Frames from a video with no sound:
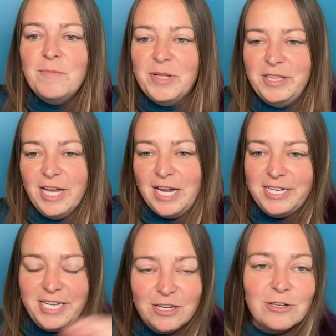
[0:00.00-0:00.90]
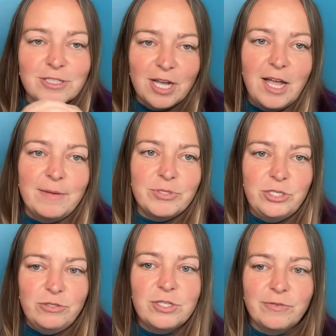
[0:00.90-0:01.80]
but the ideal time to
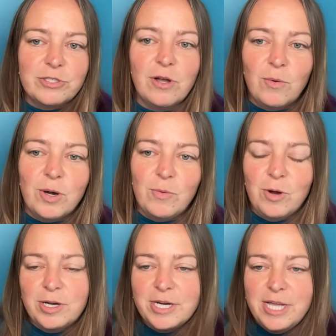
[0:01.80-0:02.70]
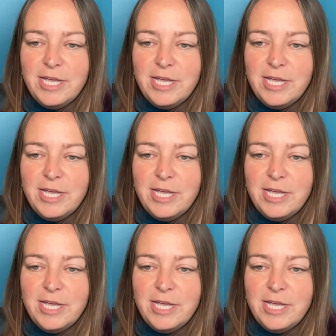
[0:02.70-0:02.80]
do Service Dog 101